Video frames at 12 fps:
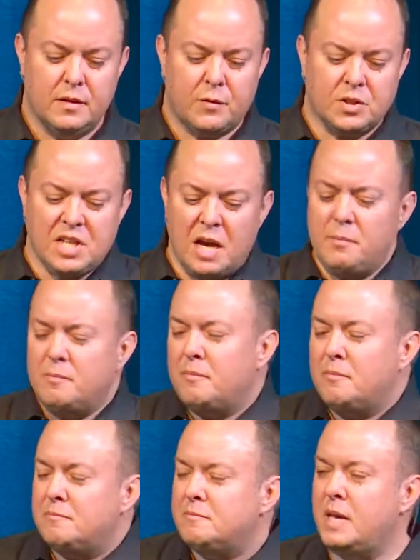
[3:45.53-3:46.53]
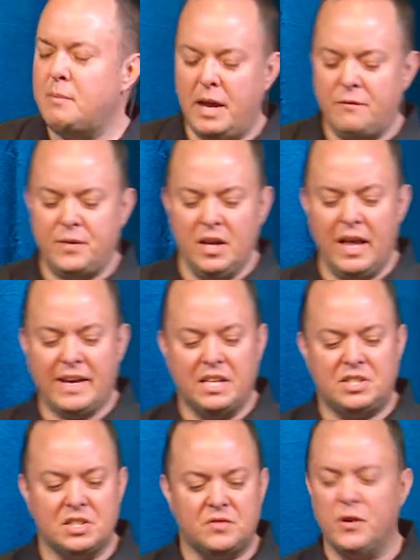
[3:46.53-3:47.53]
For some, it may feel like it
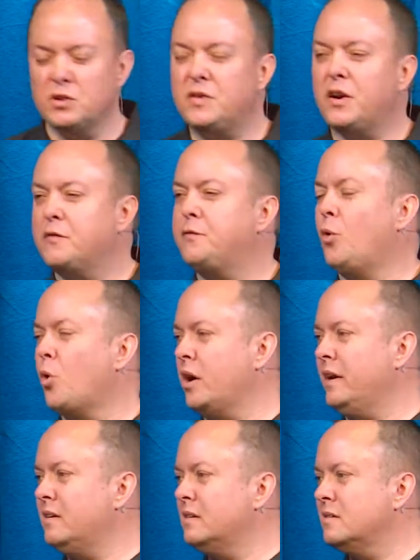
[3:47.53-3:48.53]
just feels very foreign.